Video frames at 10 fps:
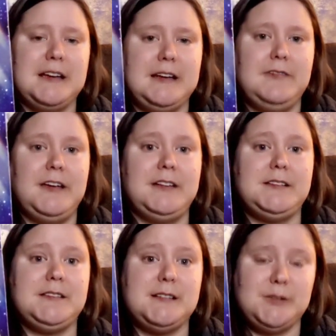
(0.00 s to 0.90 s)

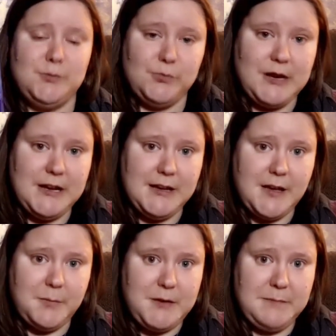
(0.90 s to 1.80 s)
advanced reading
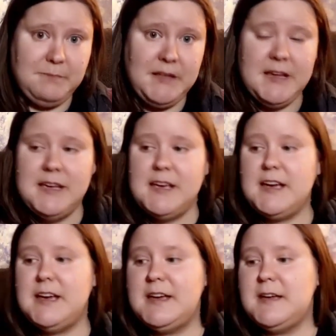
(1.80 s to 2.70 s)
copy.
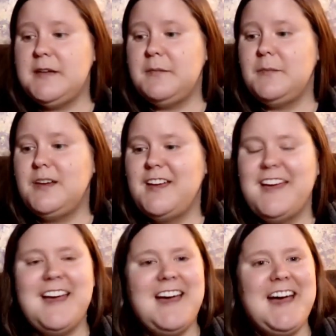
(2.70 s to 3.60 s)

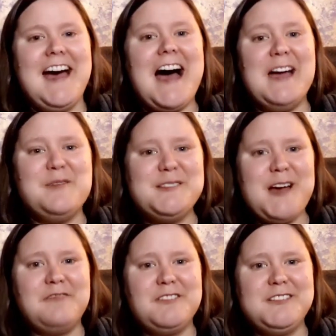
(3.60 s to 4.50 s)
I was
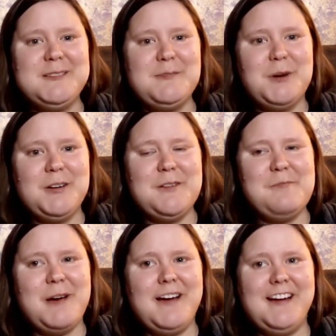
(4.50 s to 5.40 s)
offered this book
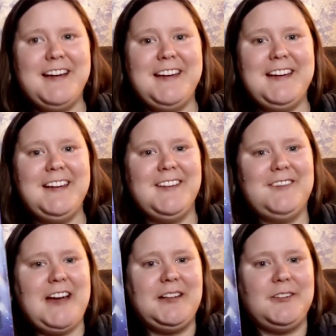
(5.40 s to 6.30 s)
by
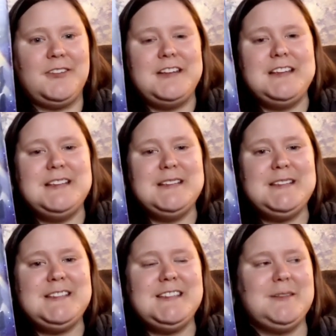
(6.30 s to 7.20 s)

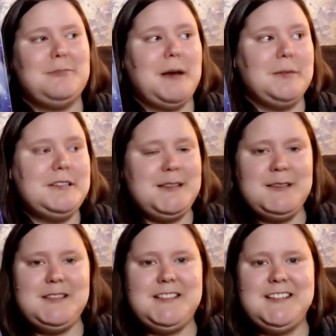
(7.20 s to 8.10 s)
Valerie's
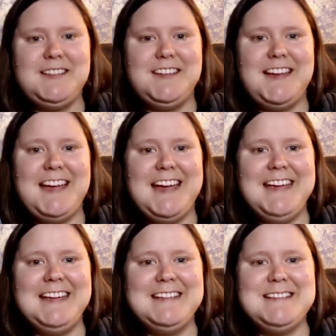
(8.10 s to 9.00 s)
publicist,
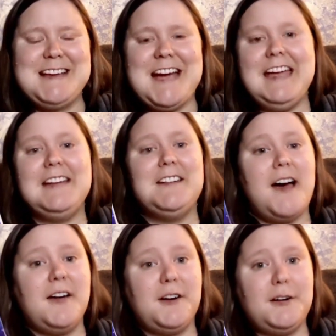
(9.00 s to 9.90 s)
and I had
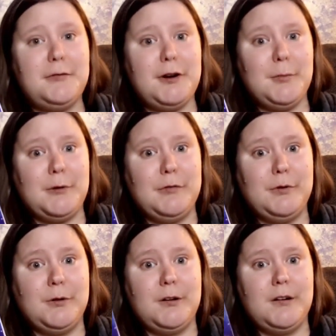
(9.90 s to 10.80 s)
not heard of her
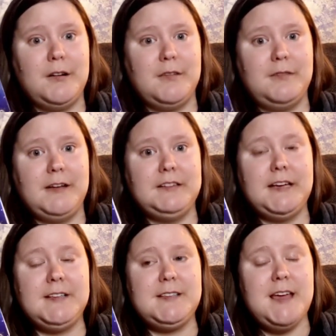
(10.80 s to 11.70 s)
before, of
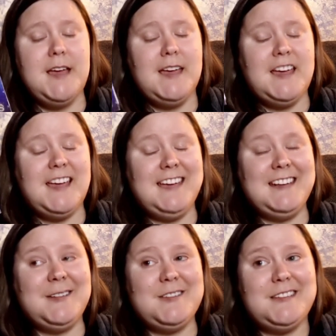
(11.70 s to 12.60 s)
Valdes. And
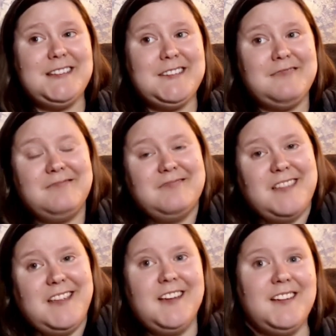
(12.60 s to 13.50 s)
I was like,
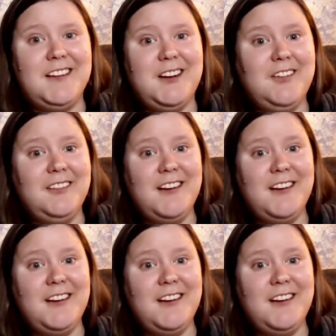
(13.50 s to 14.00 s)
you know,